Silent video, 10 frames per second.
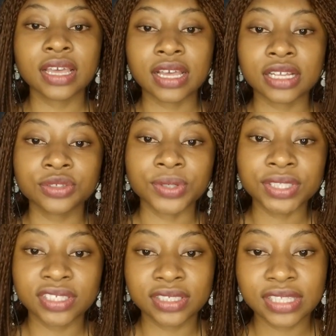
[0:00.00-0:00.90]
I had to
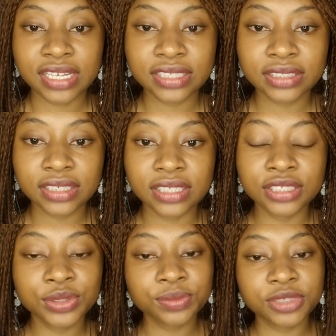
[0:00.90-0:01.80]
understand a
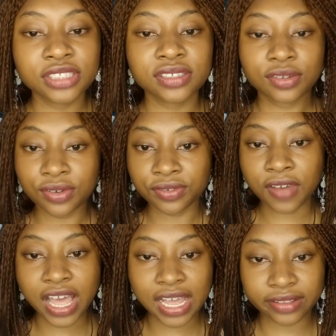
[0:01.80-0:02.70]
little bit of
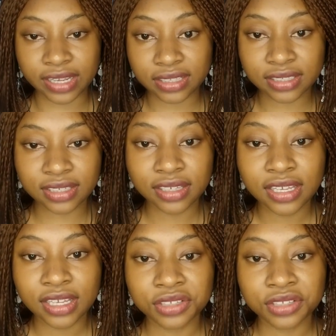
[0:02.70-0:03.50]
Hadat